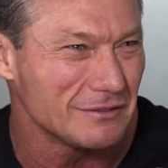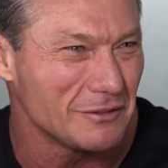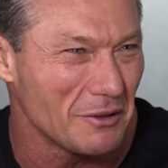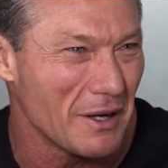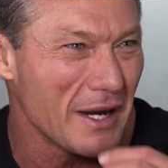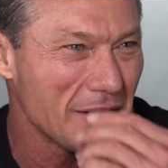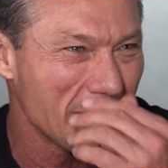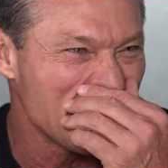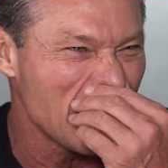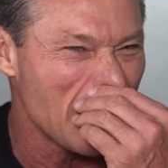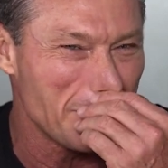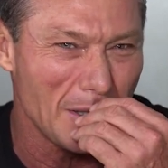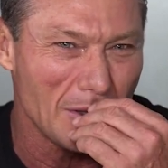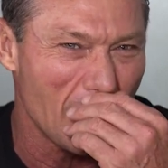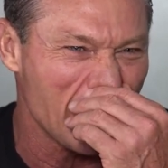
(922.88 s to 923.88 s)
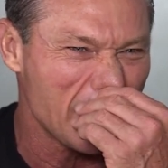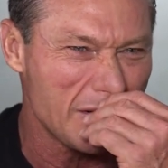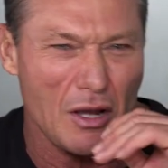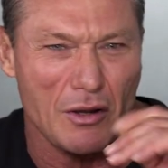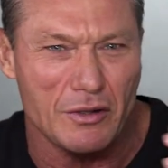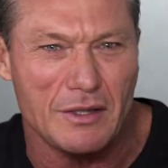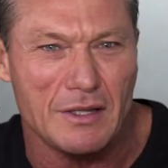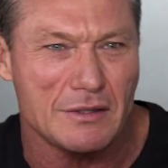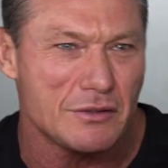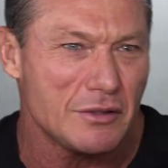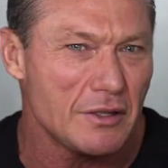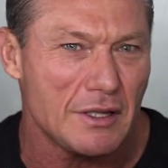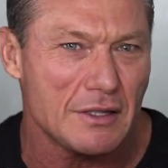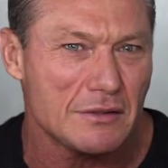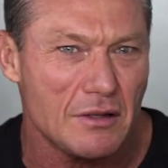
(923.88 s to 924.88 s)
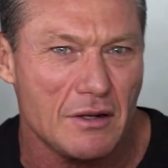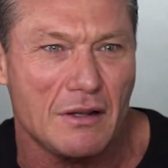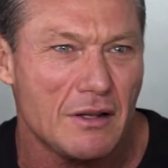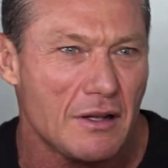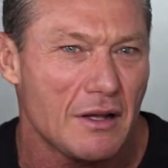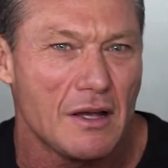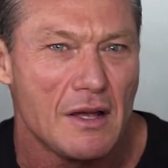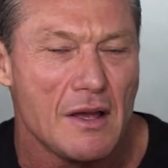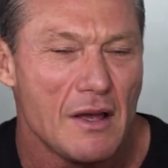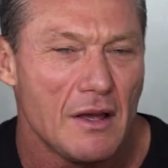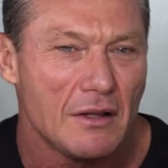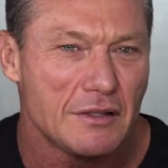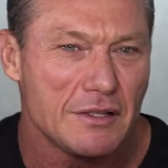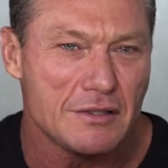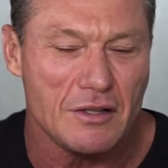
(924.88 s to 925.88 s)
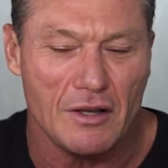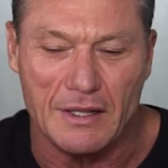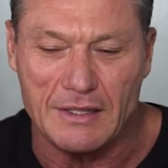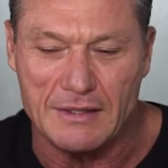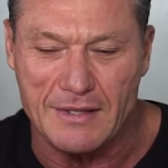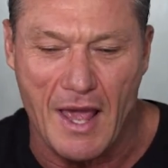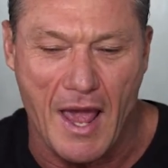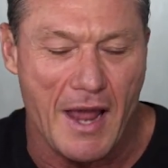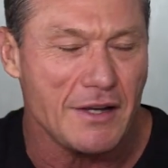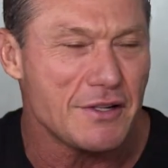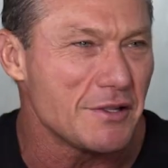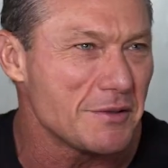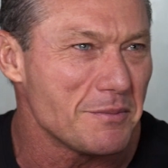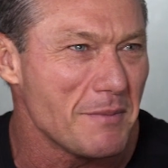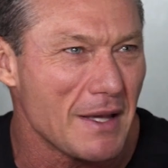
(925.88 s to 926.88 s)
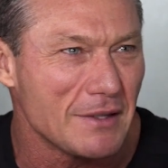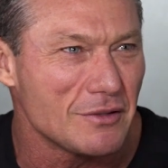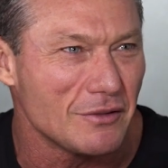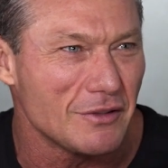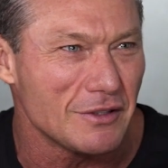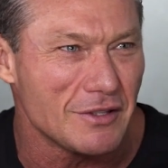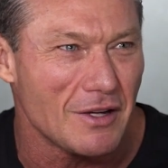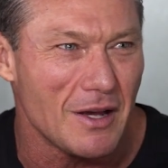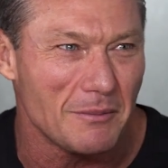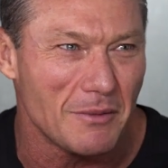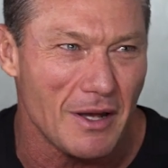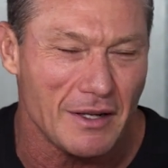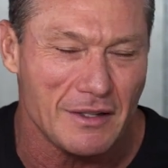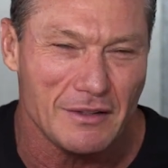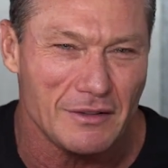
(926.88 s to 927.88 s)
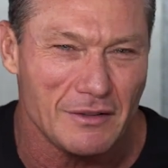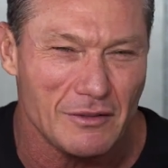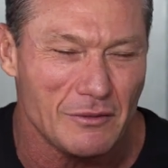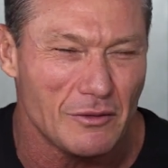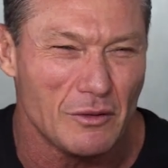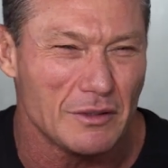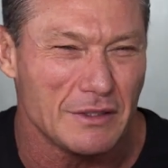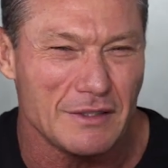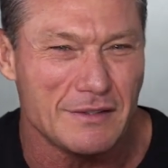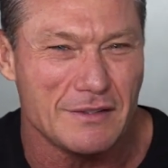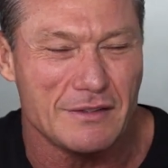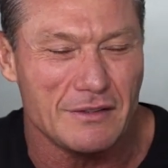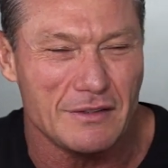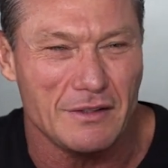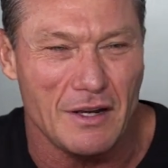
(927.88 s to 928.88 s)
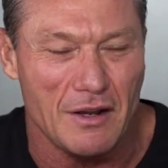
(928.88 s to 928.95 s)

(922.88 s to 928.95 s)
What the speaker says: great. Because I'd be like, go do this, just like this anxious mess all the time. Like, or this,